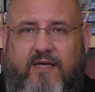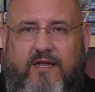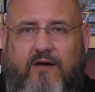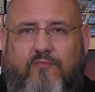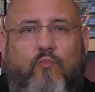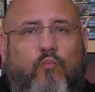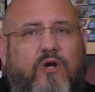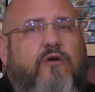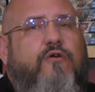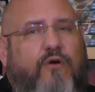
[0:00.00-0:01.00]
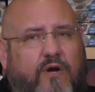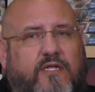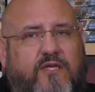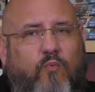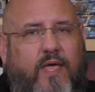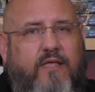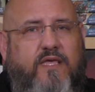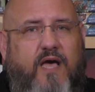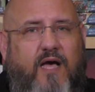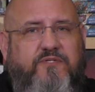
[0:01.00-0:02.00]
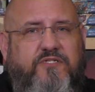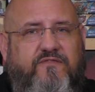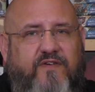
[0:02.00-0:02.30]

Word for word: Now, we're currently weighing the options